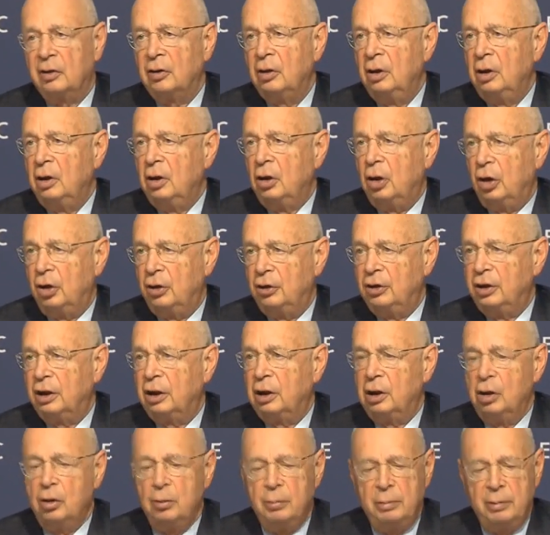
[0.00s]
So the
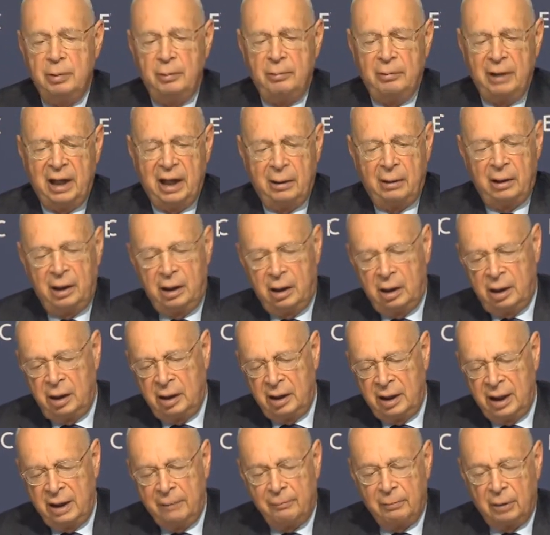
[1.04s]
freedom of this
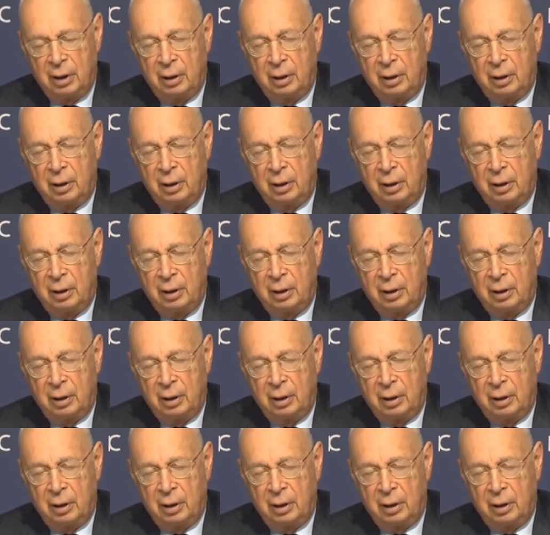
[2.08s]
system